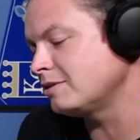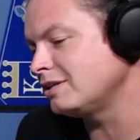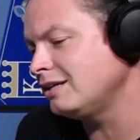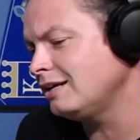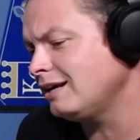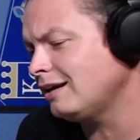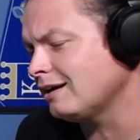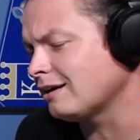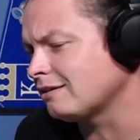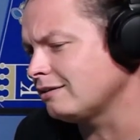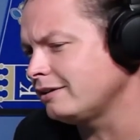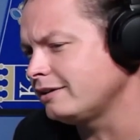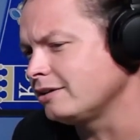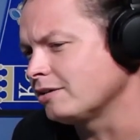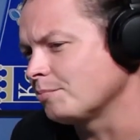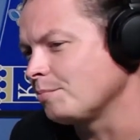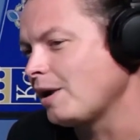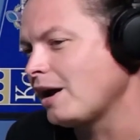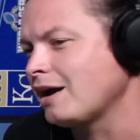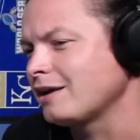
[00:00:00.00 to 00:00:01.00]
you got to clean your
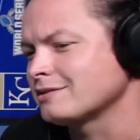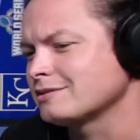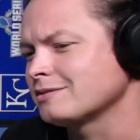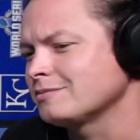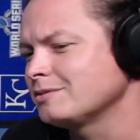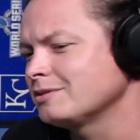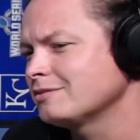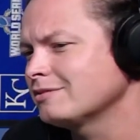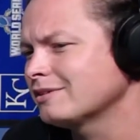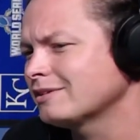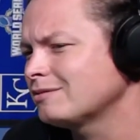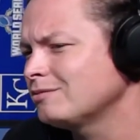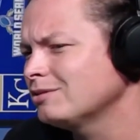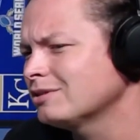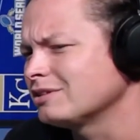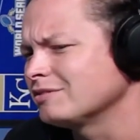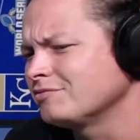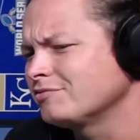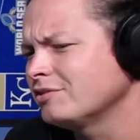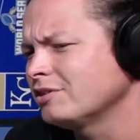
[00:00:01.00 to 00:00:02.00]
mats. I mean, like what
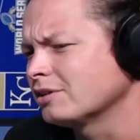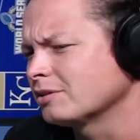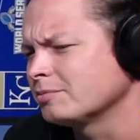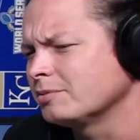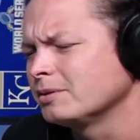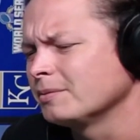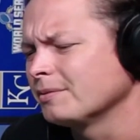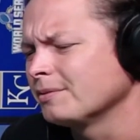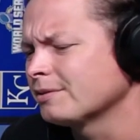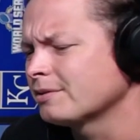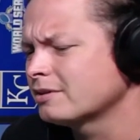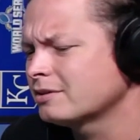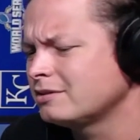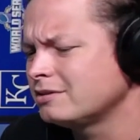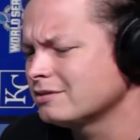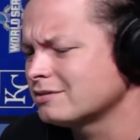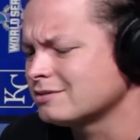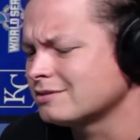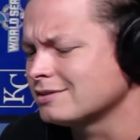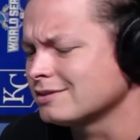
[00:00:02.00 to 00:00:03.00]
the fuck, people?
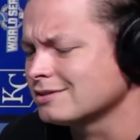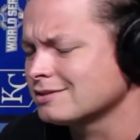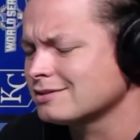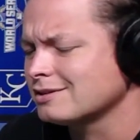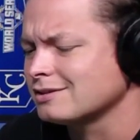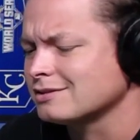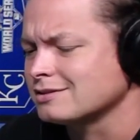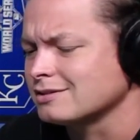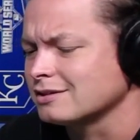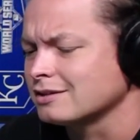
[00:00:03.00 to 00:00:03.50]
Just disgusting.